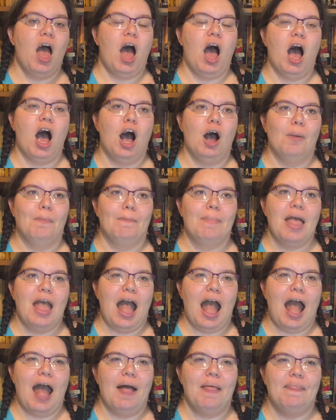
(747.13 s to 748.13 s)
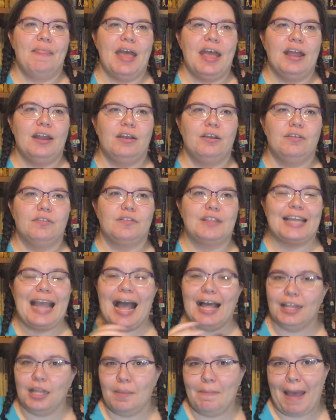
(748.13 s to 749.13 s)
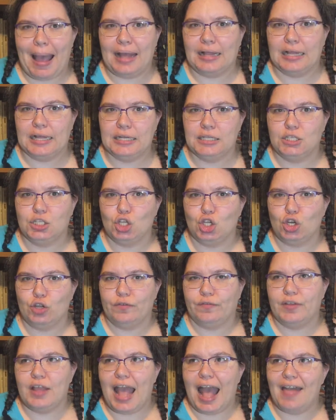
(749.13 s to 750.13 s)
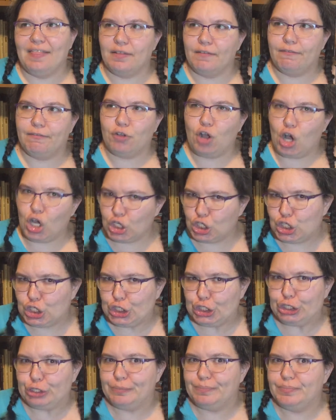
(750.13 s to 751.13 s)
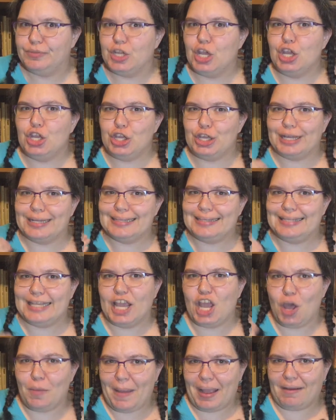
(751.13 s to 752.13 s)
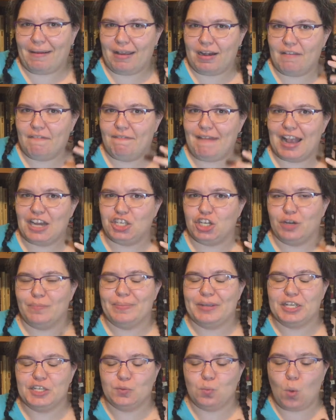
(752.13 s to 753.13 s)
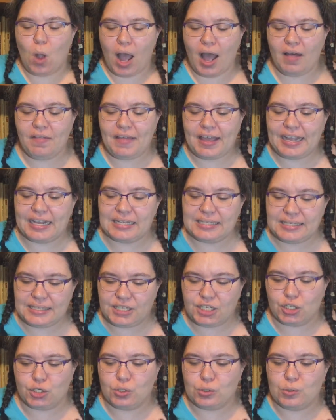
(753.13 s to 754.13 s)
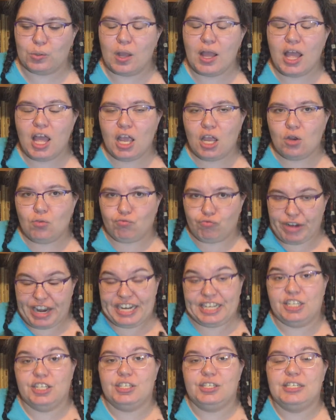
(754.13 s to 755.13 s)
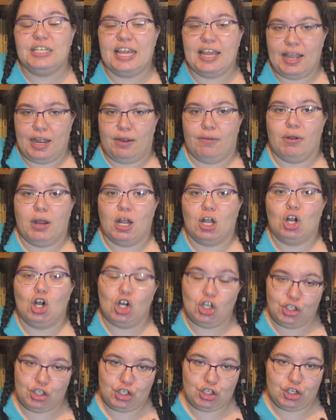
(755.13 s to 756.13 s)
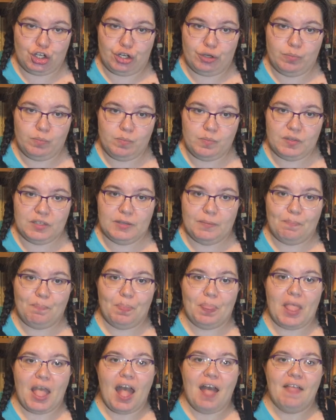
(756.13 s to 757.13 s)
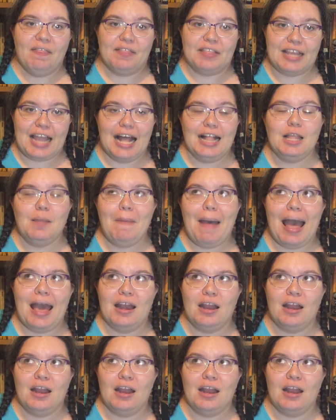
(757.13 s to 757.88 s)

And then the colour palette sort of, and the costumes, you can see her background in fashion, because while they are still Regency era costumes, the colour